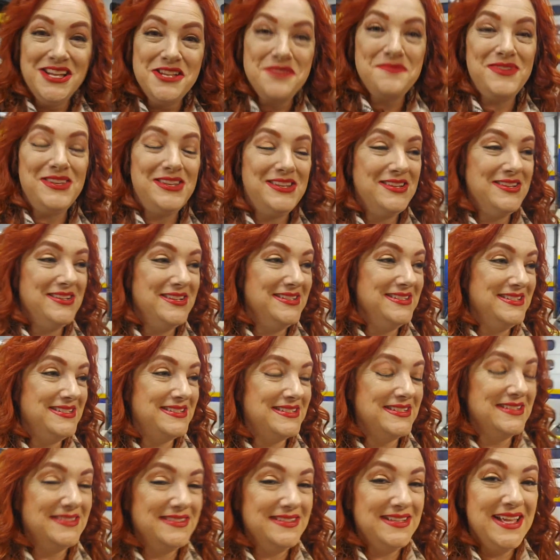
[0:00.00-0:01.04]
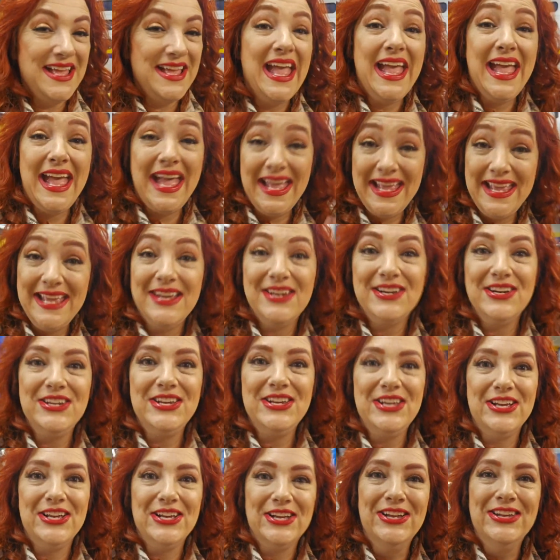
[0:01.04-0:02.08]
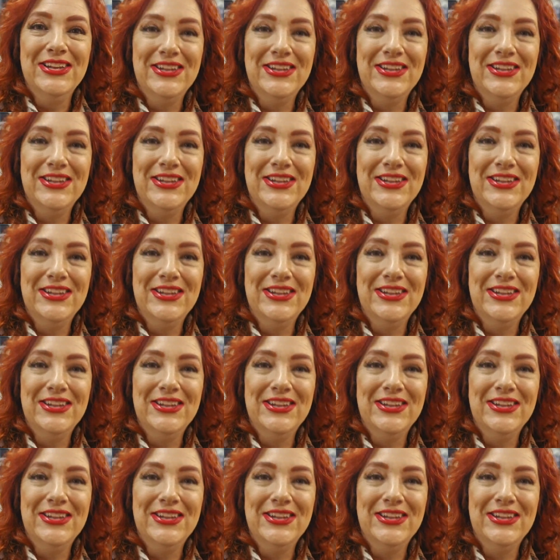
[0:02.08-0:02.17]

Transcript: Because I hear you.